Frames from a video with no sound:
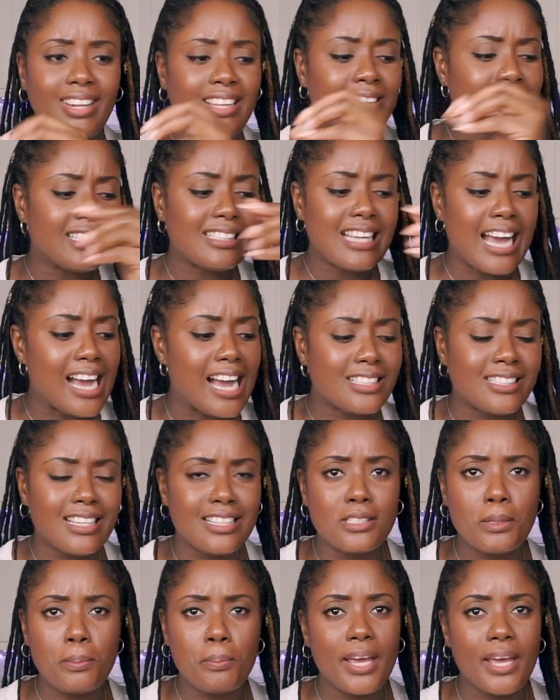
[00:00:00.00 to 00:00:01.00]
acts
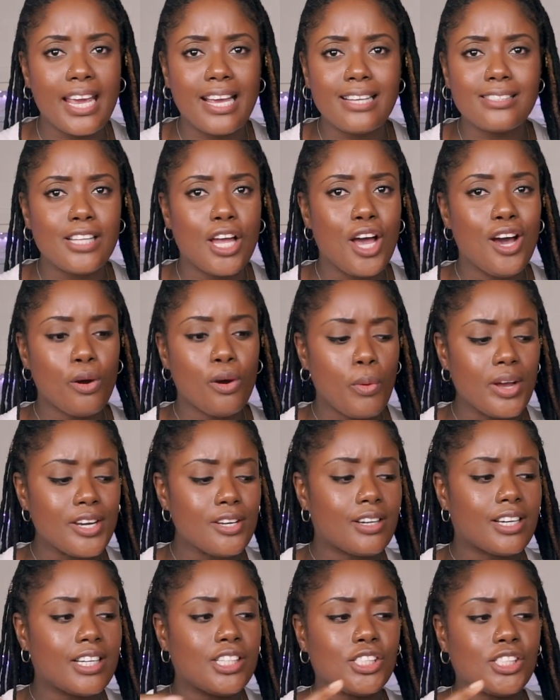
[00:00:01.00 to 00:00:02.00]
as a paste. When you
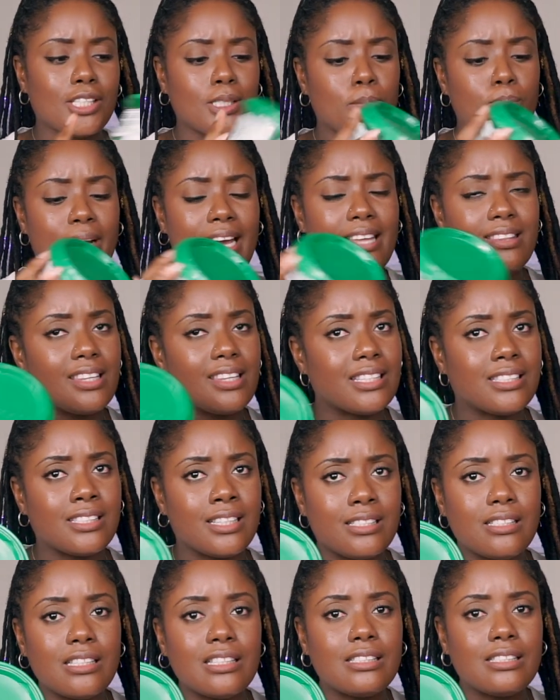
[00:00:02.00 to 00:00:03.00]
can just buy this
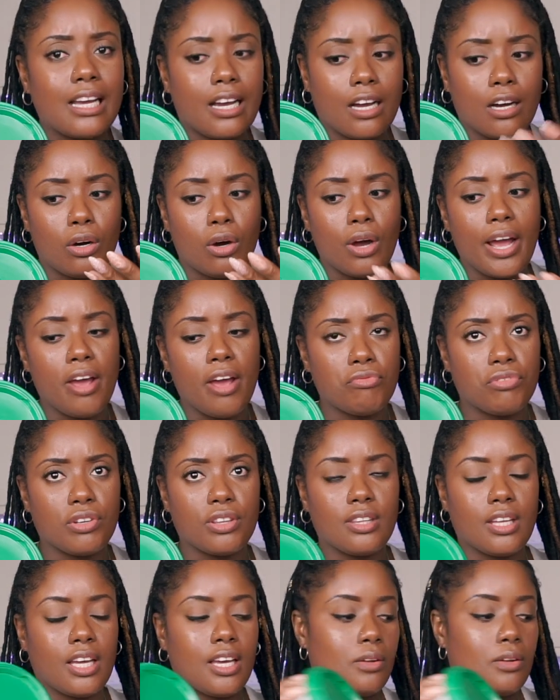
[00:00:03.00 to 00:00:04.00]
is like
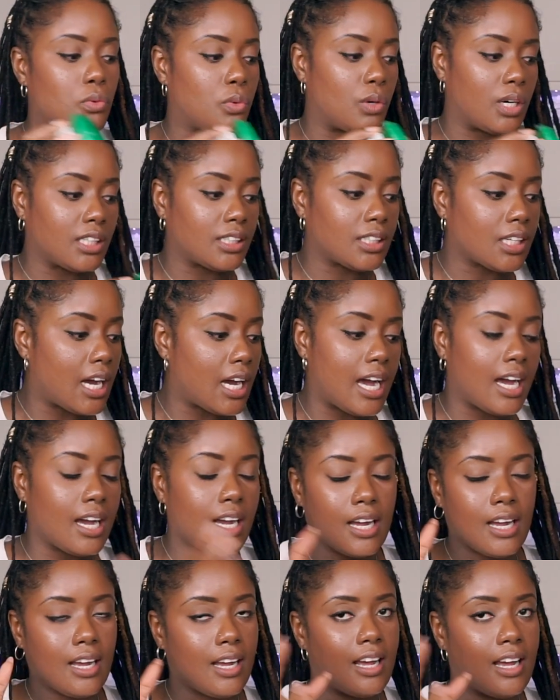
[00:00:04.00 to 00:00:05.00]
everything in one.
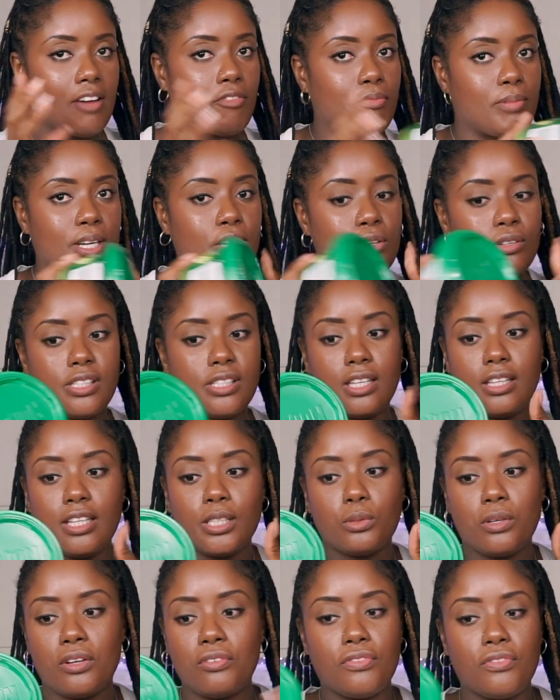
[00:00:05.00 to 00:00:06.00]
I've been using
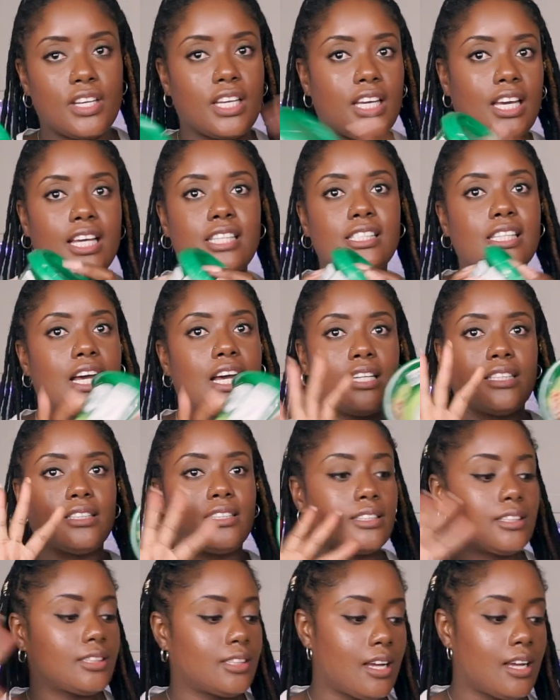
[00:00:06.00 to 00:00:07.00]
this one for years
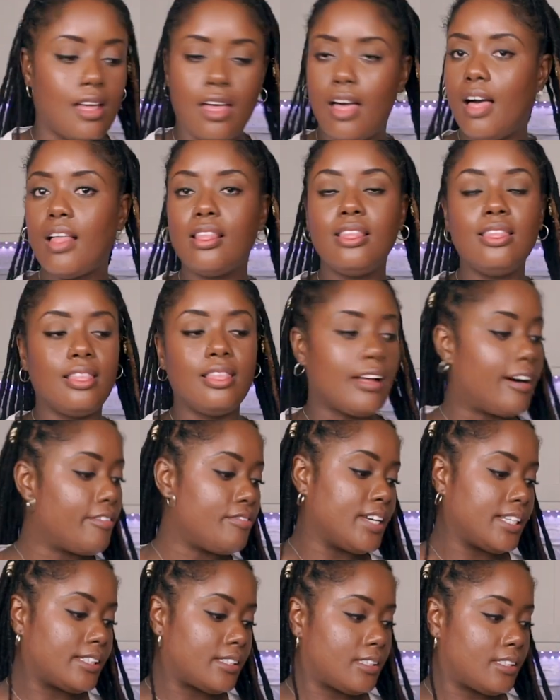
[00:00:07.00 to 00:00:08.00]
and love
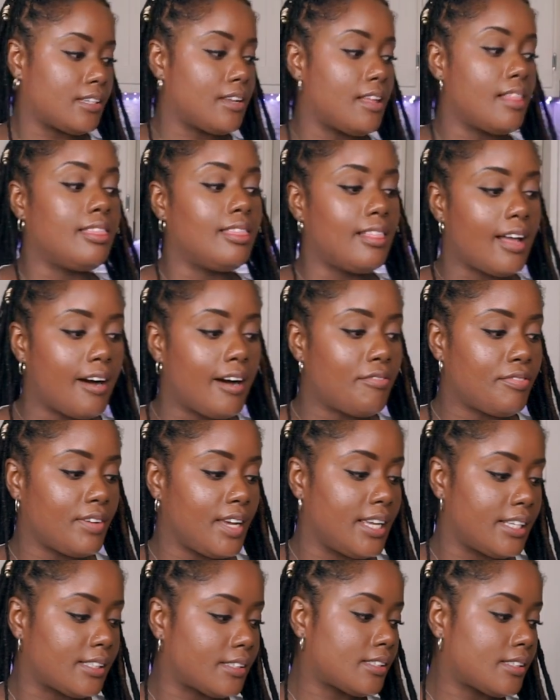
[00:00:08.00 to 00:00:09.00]
it. Love
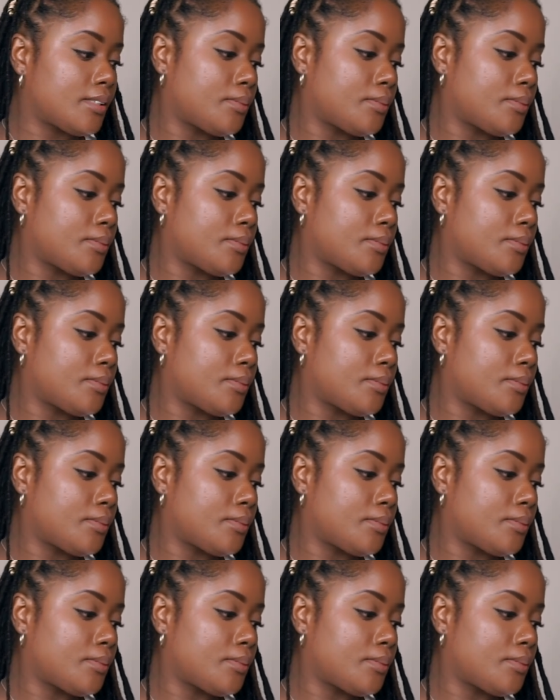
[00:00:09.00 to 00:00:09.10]
it.